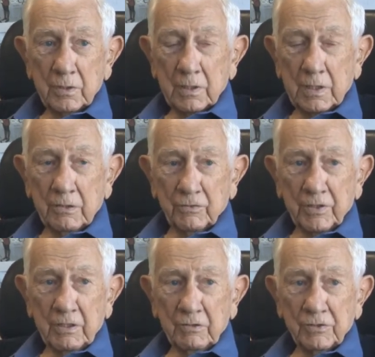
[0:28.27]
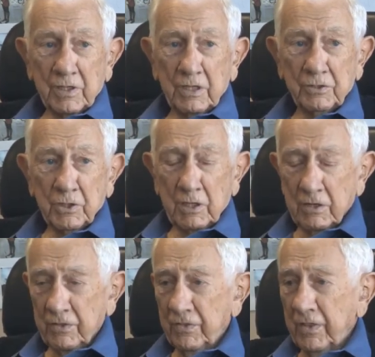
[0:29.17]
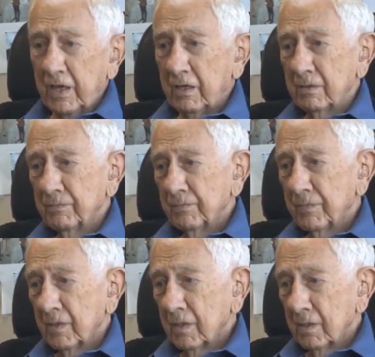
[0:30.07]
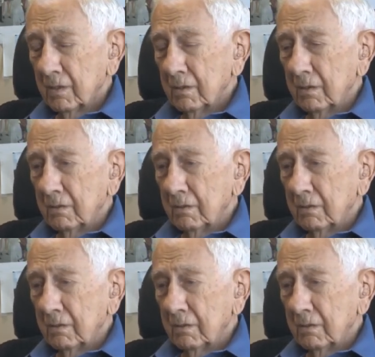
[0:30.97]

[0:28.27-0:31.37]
I don't think he was any taller than that.